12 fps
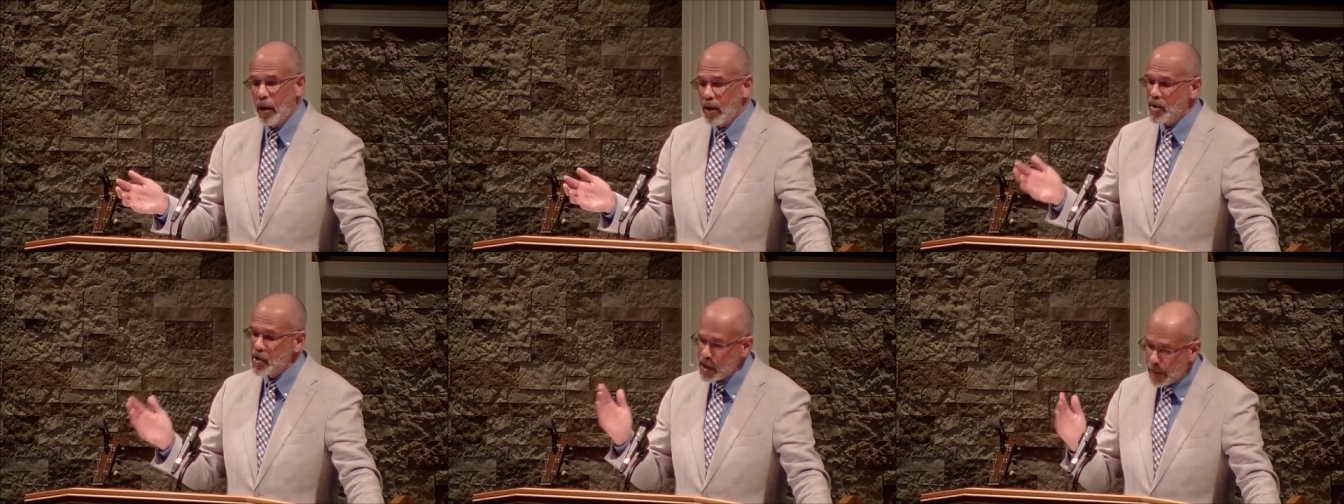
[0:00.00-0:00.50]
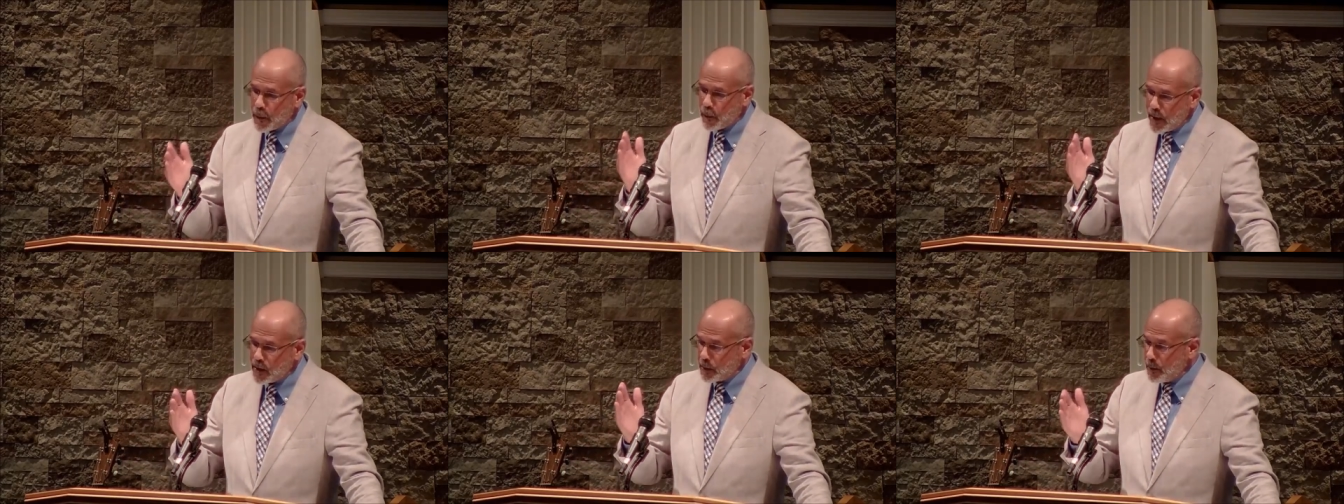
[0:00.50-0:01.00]

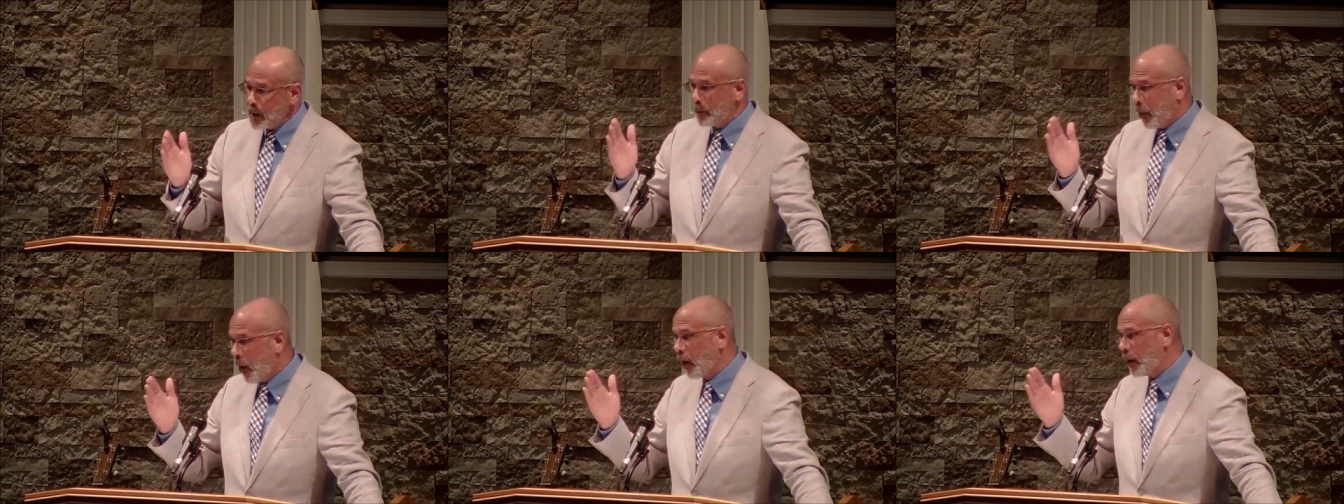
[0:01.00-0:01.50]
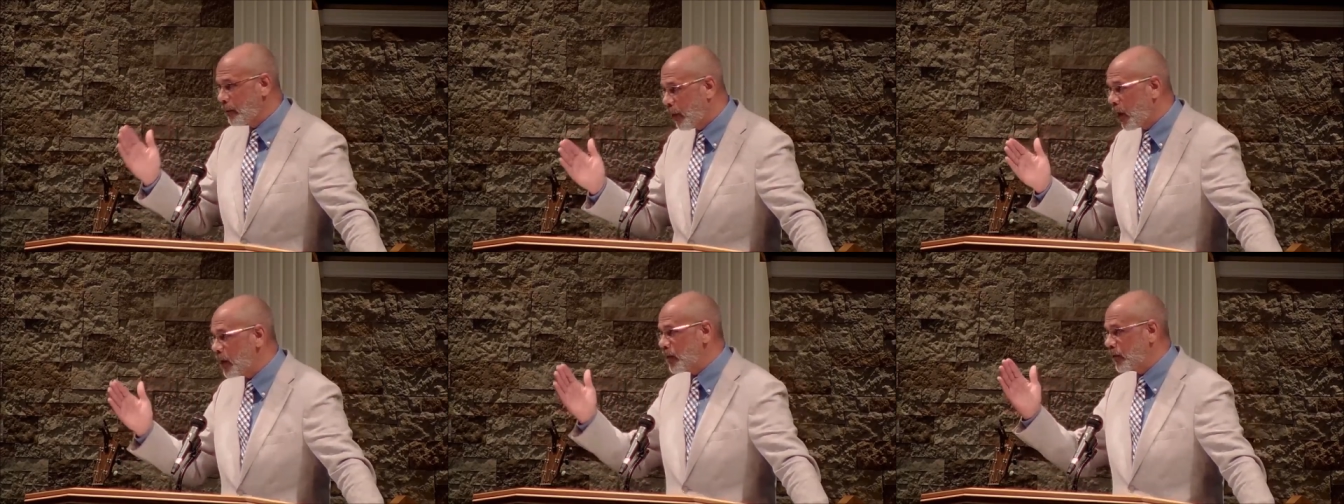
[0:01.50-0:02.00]
Separate to meet Paul and
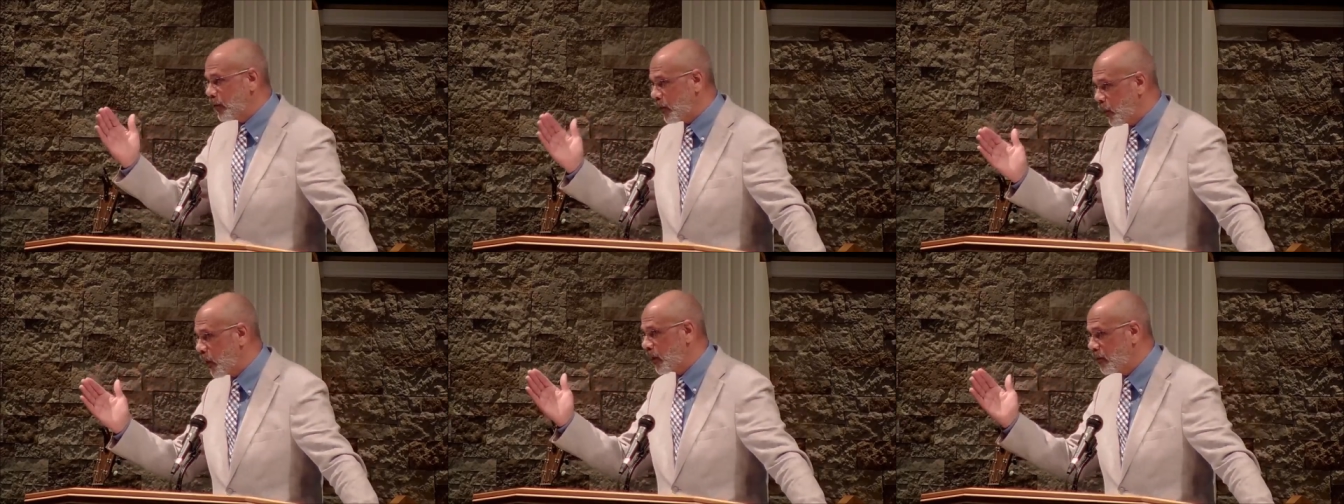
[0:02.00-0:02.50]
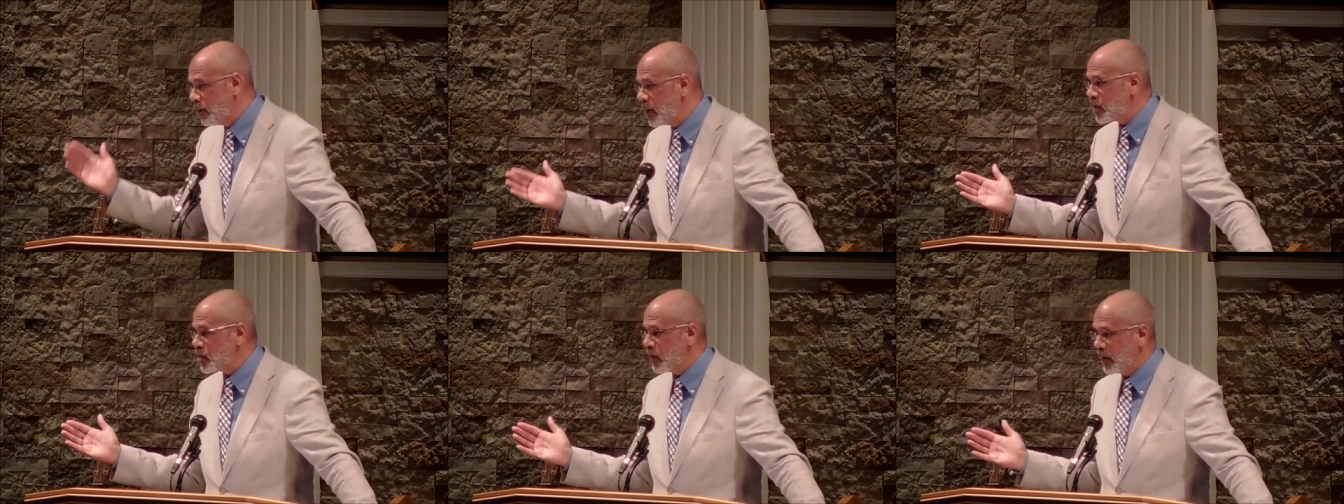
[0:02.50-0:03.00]
Barnabas for the work of
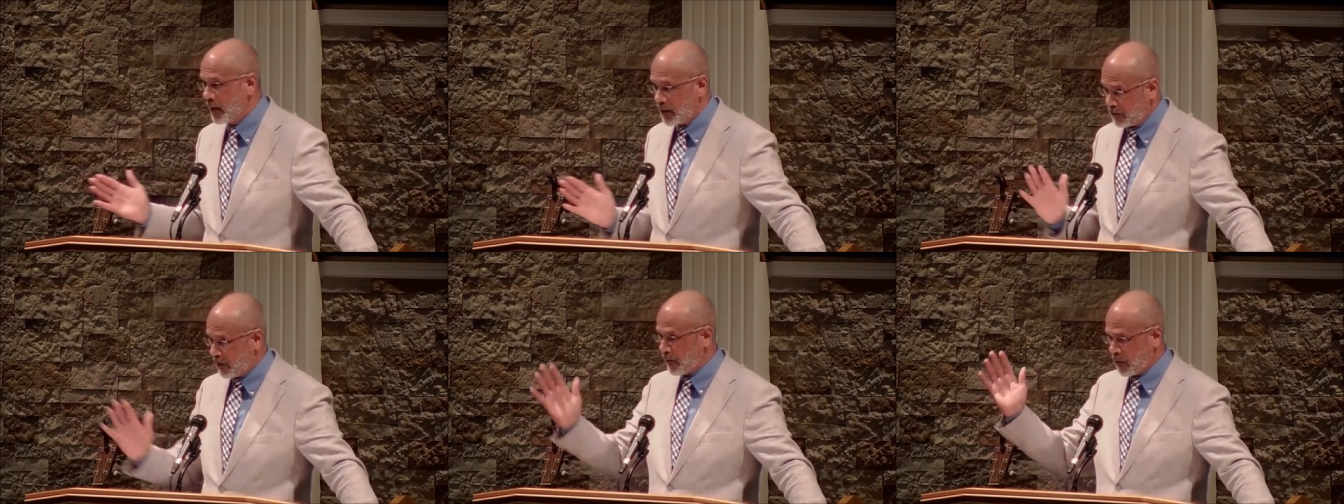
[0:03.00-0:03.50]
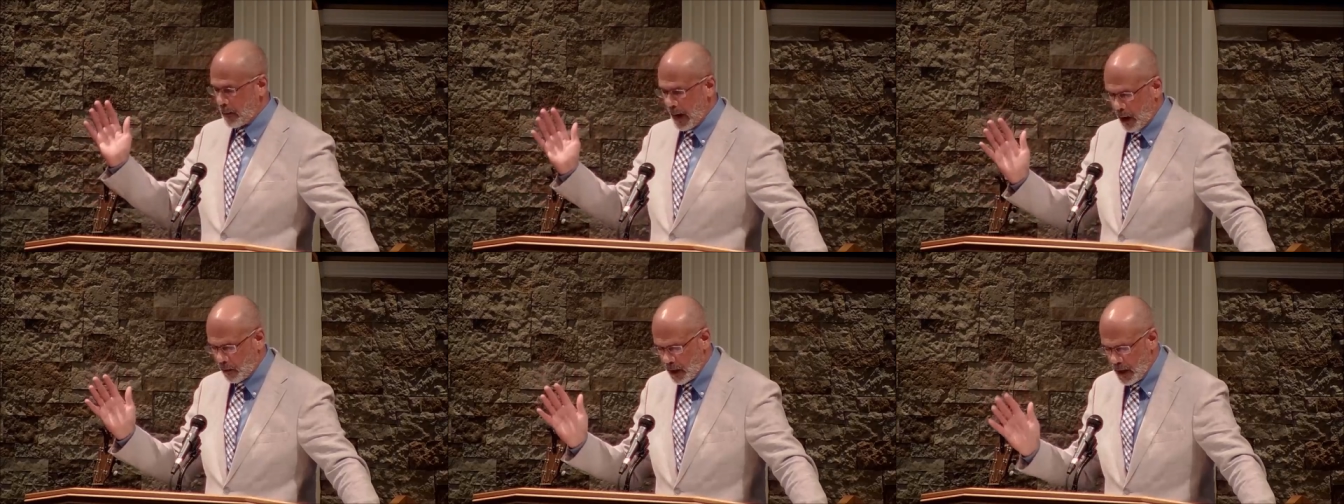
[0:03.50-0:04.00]
ministry, and they sent them
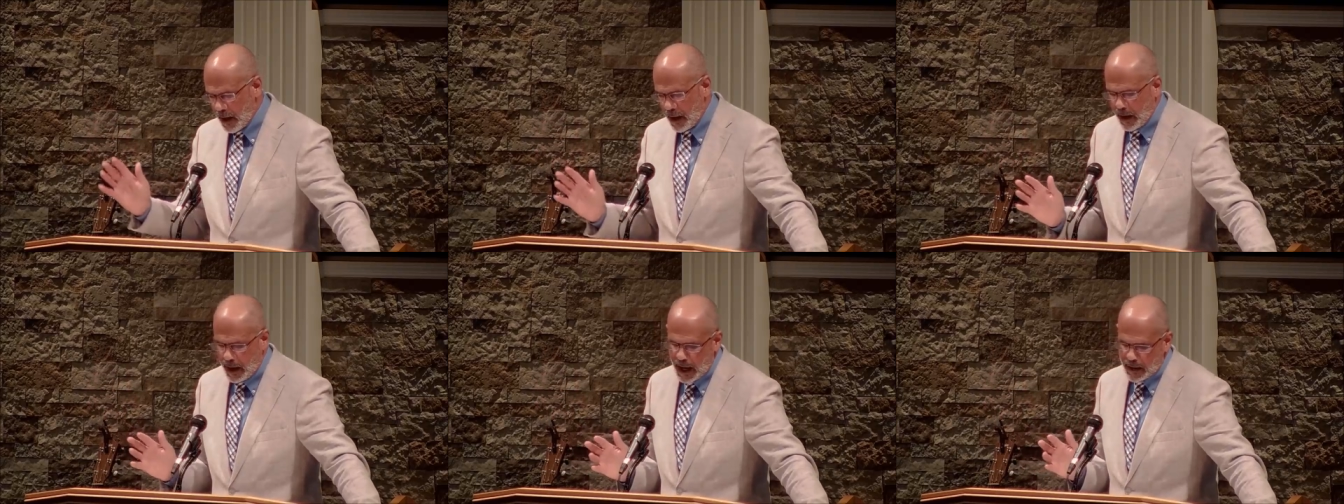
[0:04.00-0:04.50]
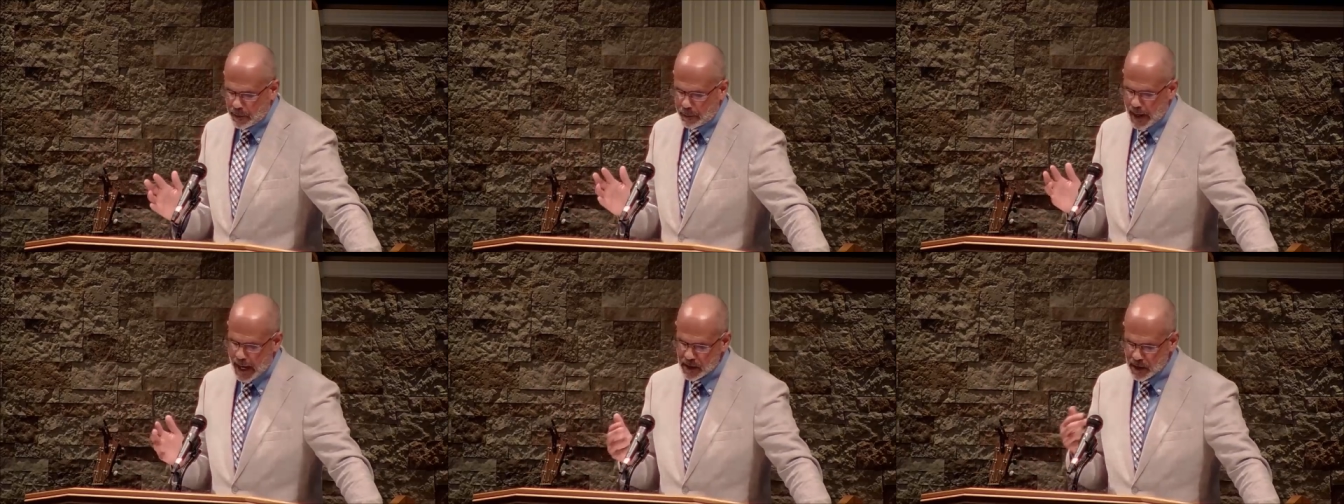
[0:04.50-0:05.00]
out. I have a
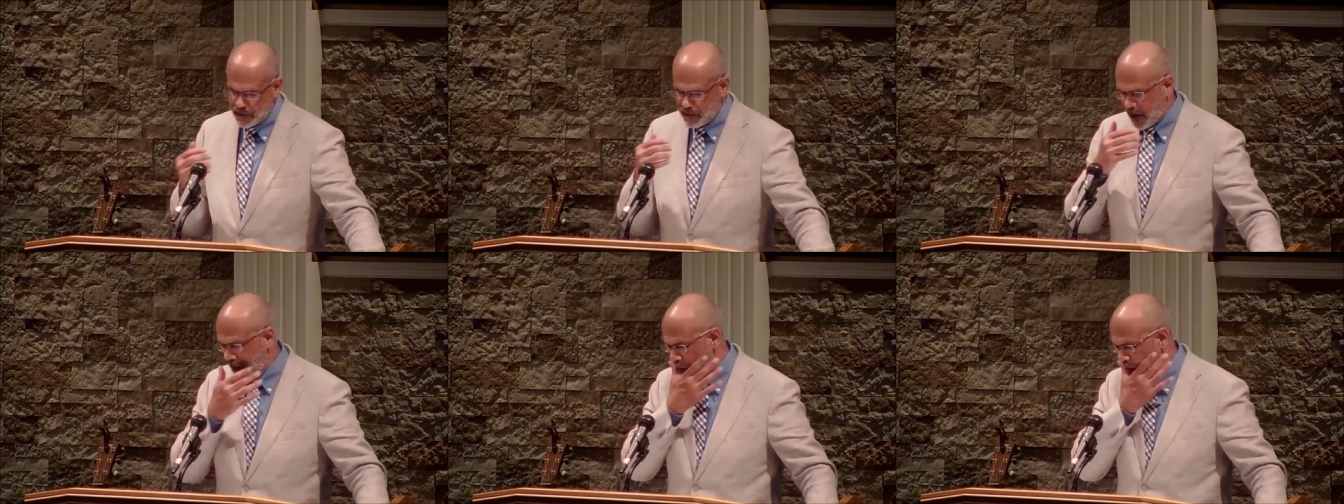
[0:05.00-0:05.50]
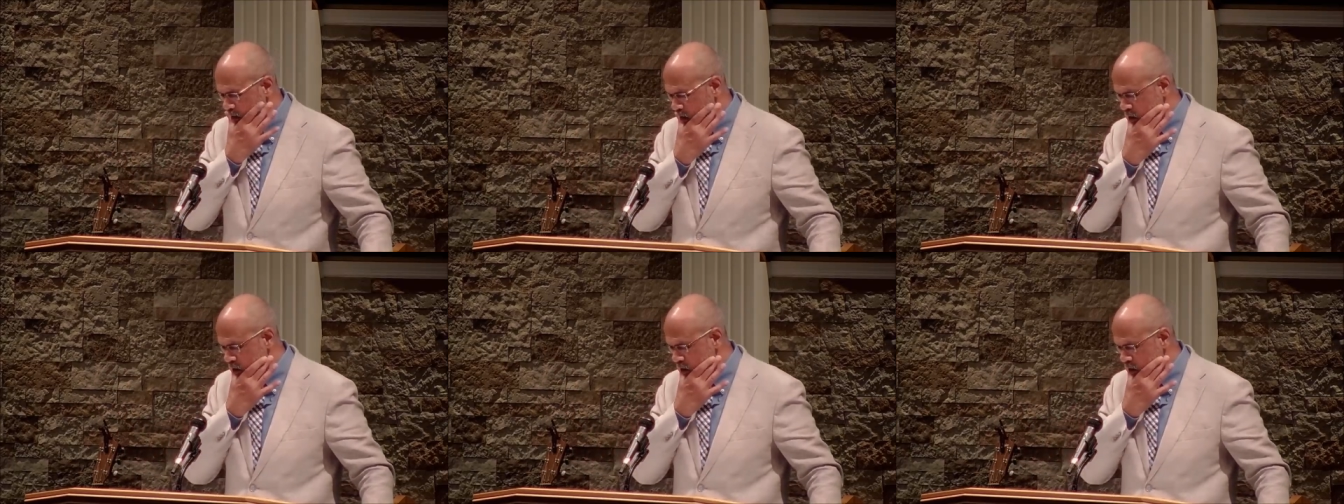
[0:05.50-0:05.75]
pastor friend who years